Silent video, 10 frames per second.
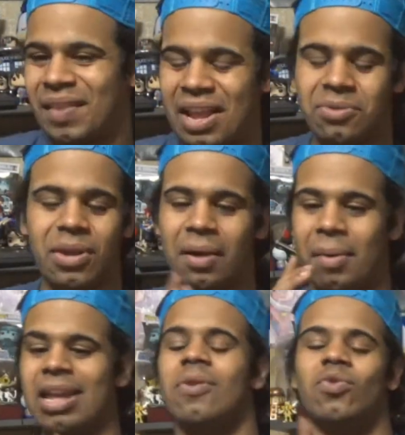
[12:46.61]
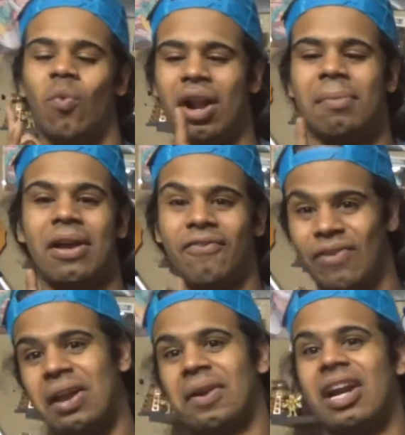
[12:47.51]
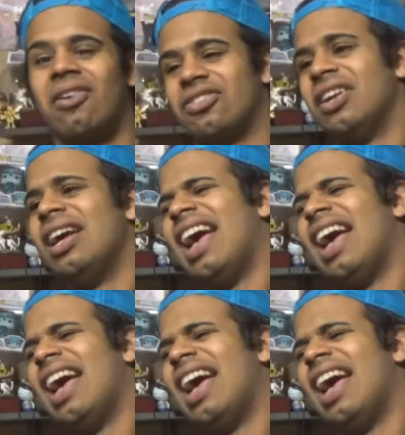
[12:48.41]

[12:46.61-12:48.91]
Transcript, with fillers: He was one, he was one of my favorite characters.